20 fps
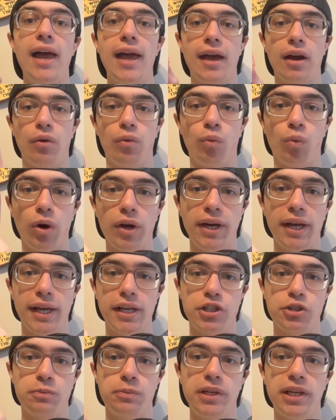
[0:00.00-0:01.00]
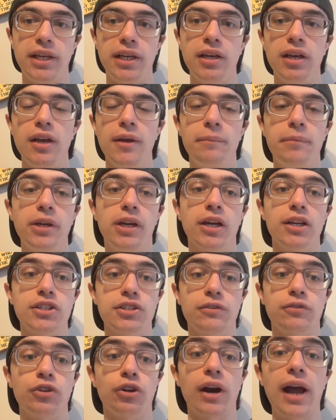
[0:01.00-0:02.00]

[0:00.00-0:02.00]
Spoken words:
at 1 HP, because if you're